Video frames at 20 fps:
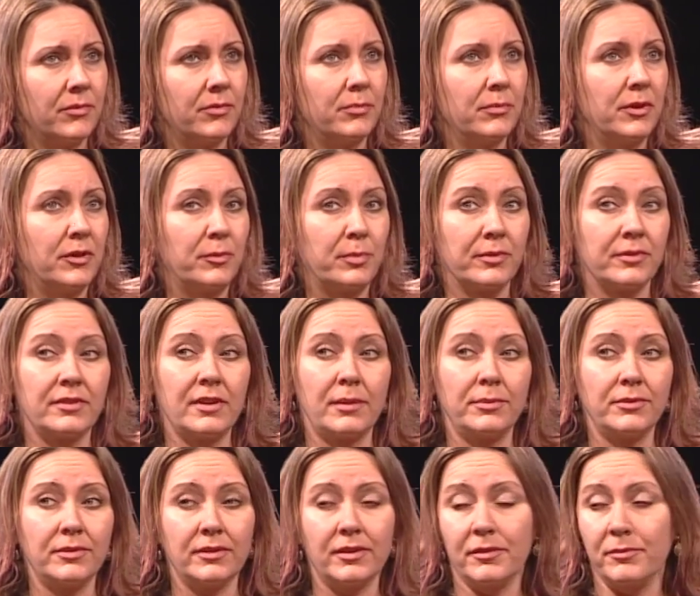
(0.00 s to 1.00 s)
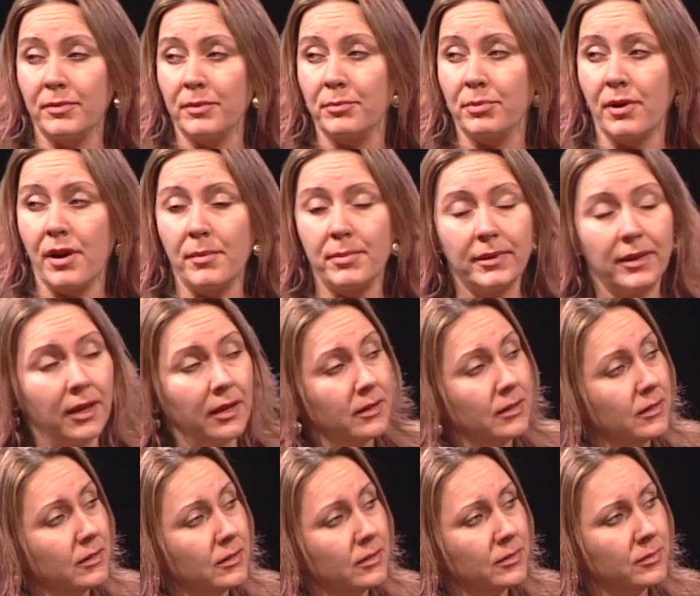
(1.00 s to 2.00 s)
misperceptions have been
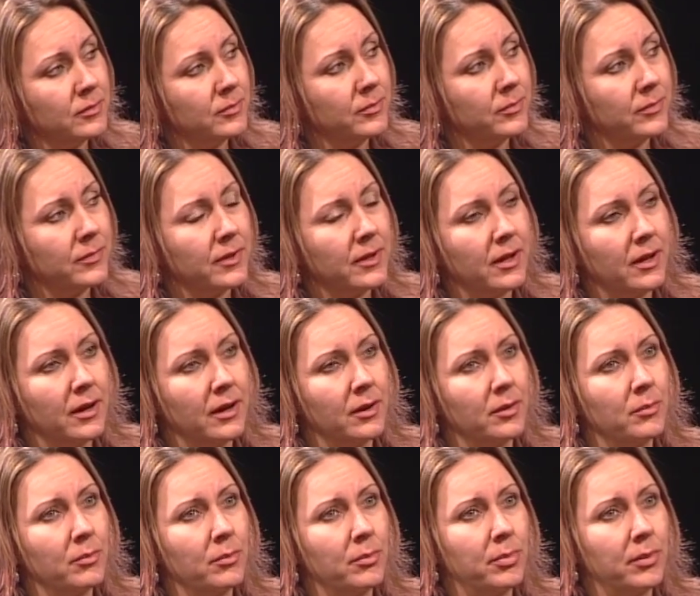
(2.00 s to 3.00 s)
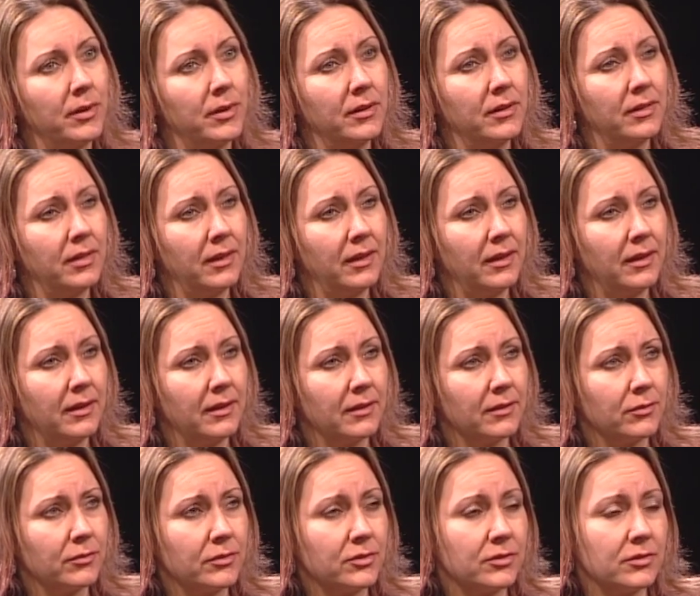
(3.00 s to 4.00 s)
propagated. But the
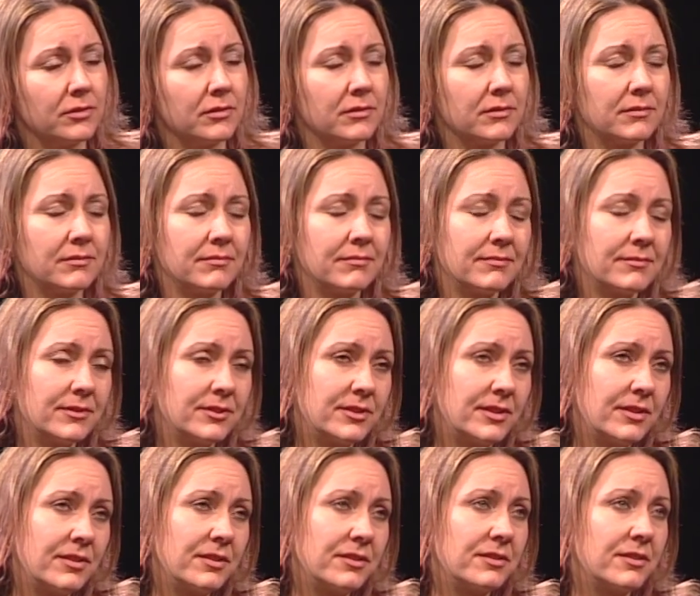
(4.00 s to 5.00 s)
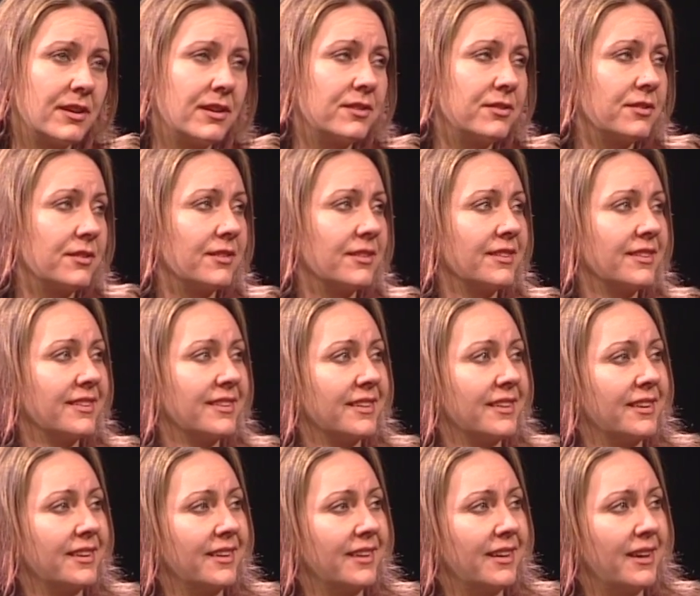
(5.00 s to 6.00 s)
original synthesizer,
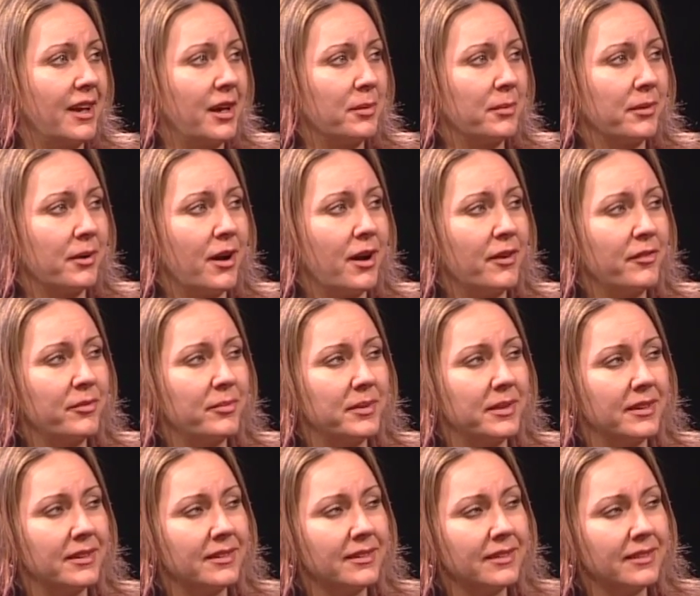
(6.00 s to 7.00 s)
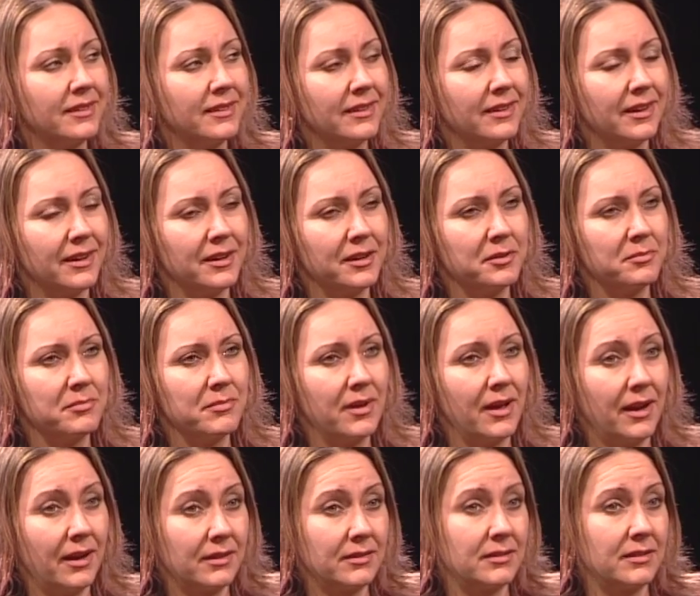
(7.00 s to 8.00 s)
Albert Hofmann,
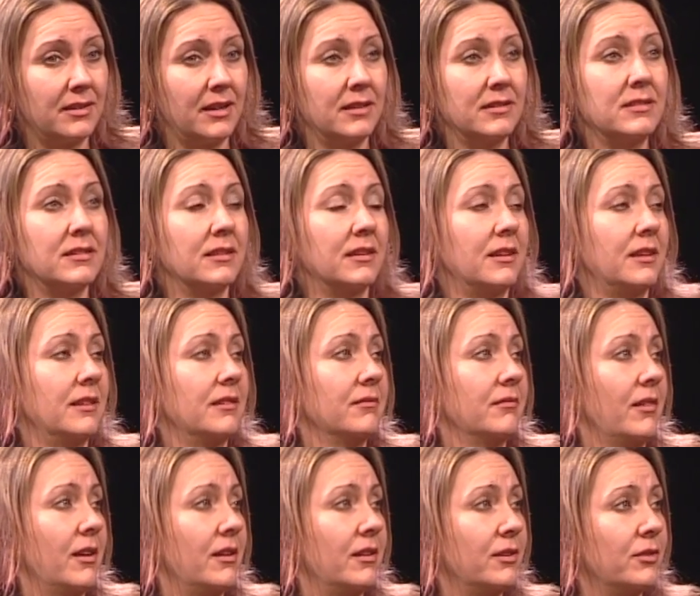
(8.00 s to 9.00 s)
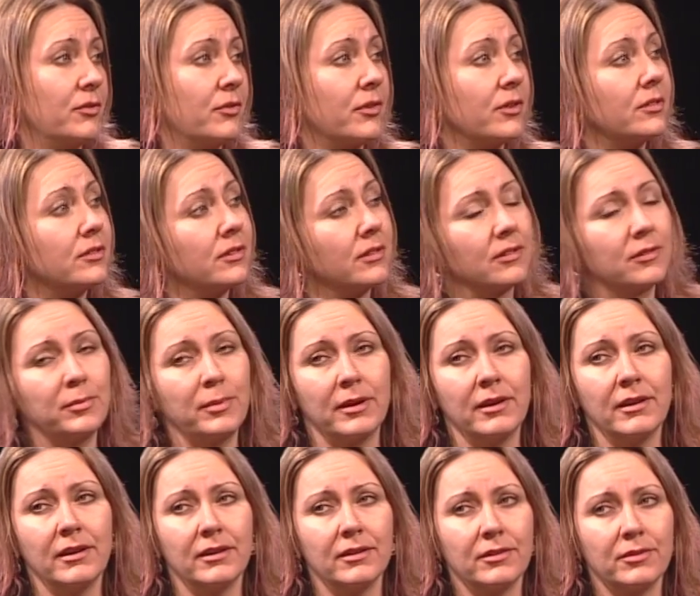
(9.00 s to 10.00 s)
accidentally had his first
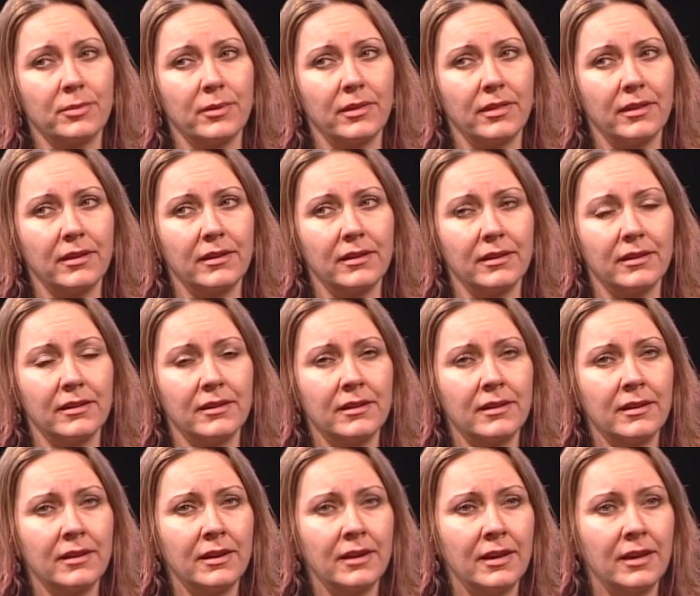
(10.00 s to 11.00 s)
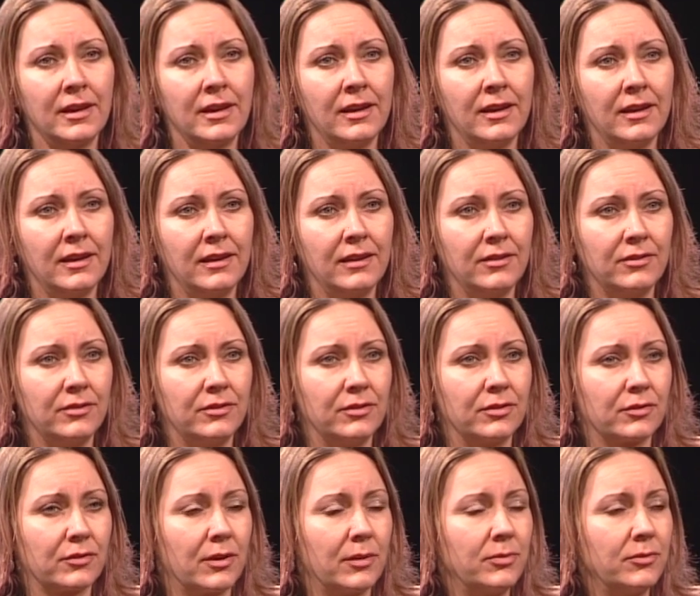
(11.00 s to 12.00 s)
experience with it, and his
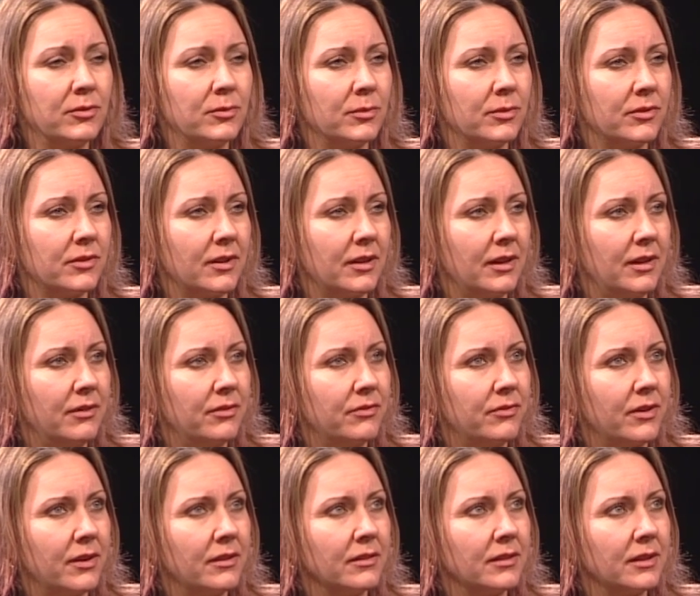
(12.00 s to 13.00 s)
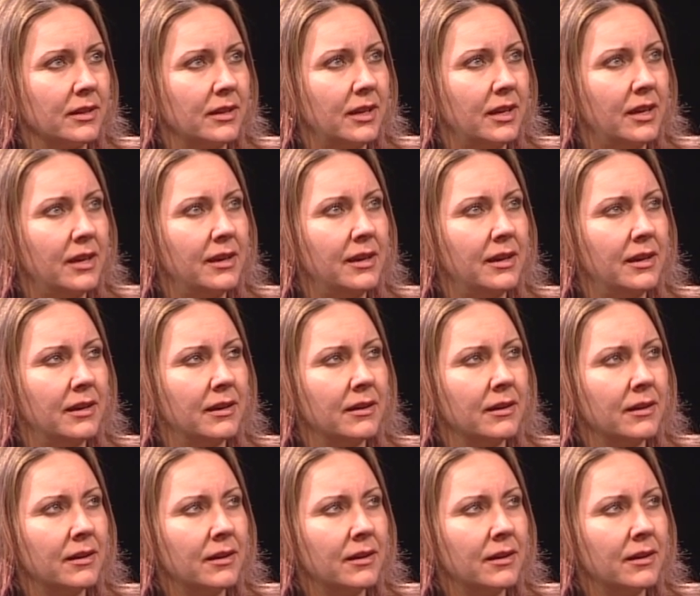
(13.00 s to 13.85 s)
description was that he felt like he